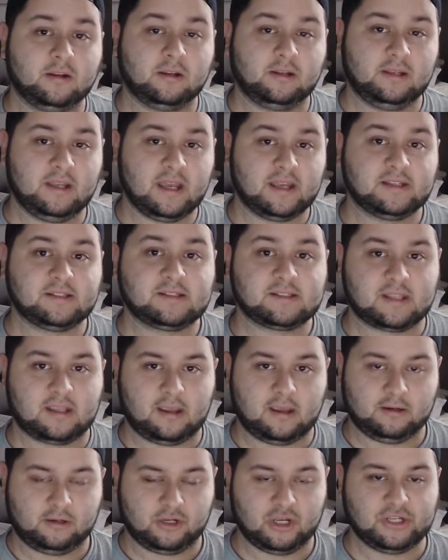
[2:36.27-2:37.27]
guest
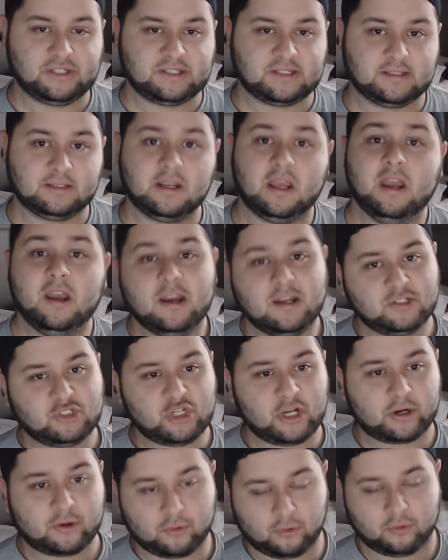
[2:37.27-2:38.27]
and cousin,
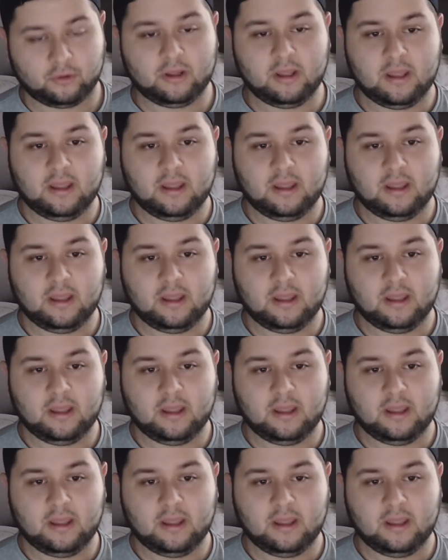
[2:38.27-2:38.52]
Jekko.